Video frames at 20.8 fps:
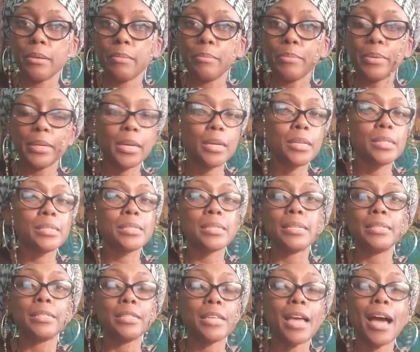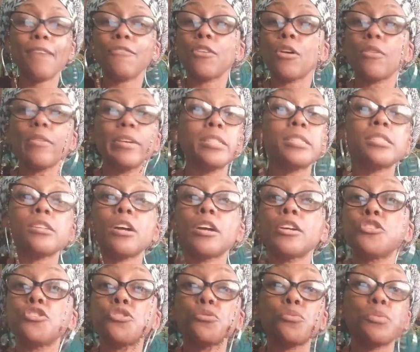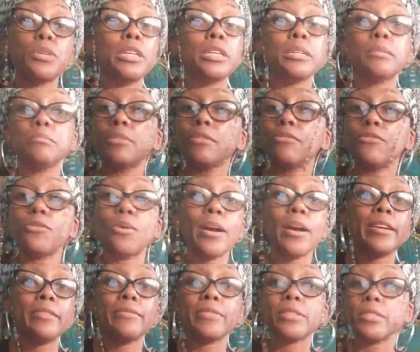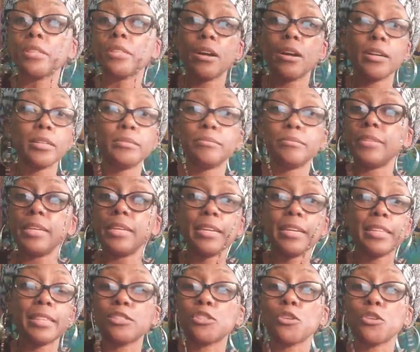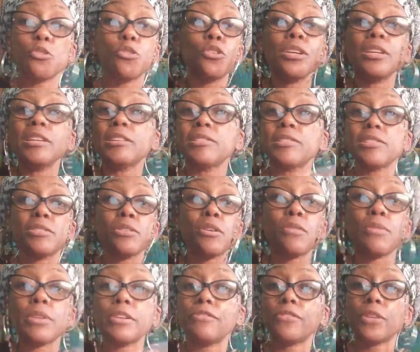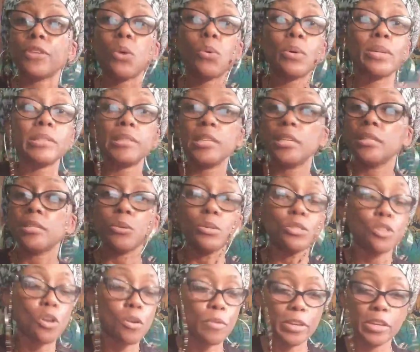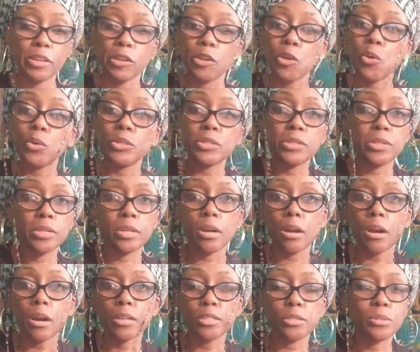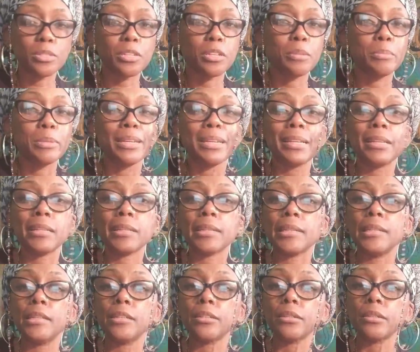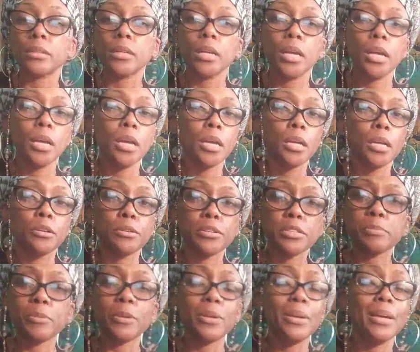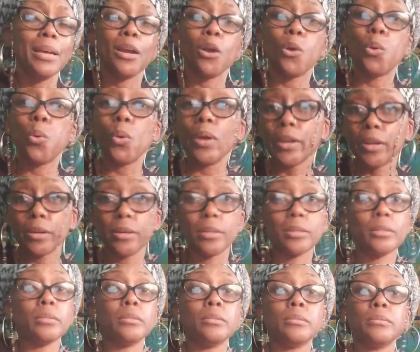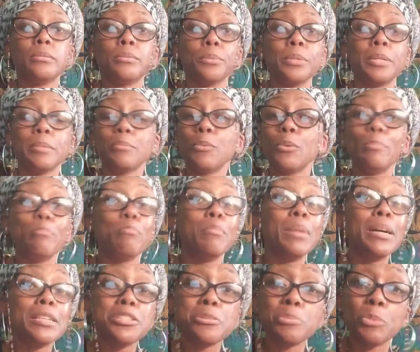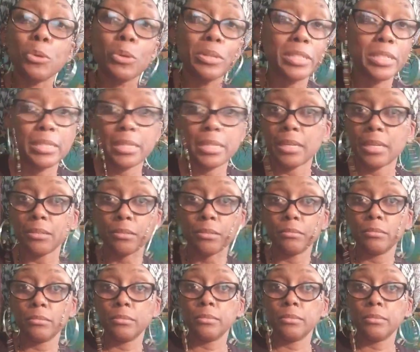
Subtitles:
Because I've already started your reading before I even started anything. So your energy is already flowing. So it's already going to go into the card. So it's going to be a cleaner, crisper, quicker reading, much more detailed.